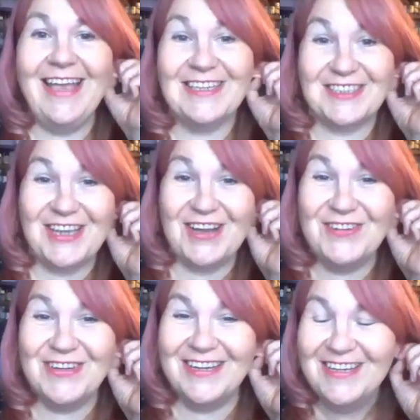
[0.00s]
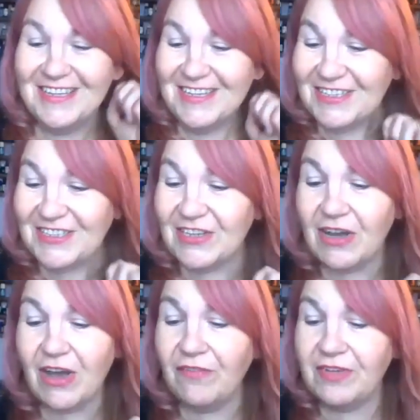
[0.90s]
yes, so
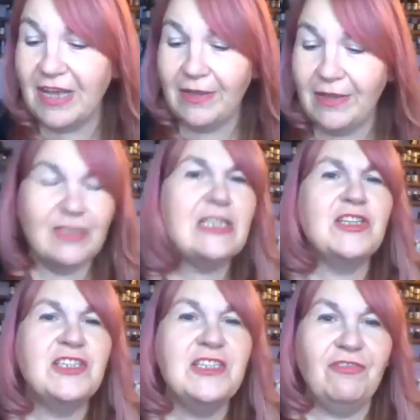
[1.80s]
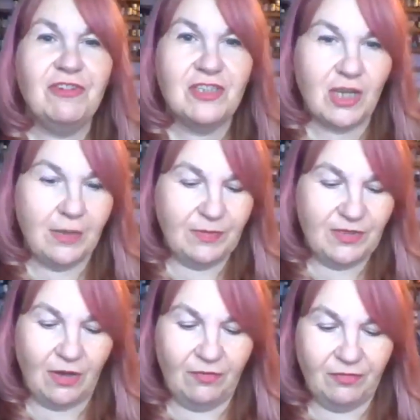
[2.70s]
there's lots of different
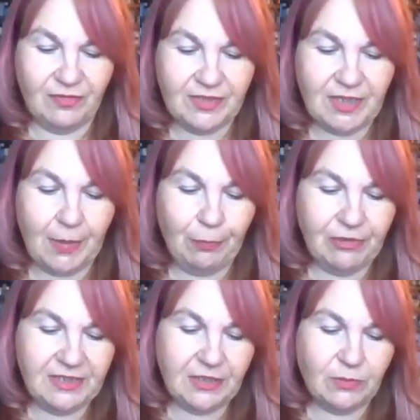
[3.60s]
types of cypress.